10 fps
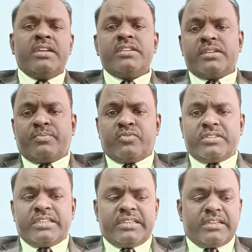suppose
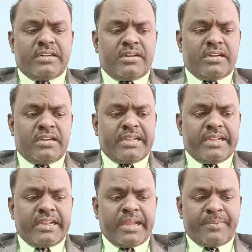that
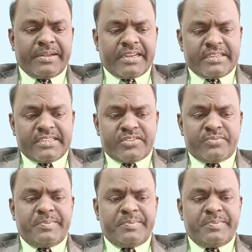hepatitis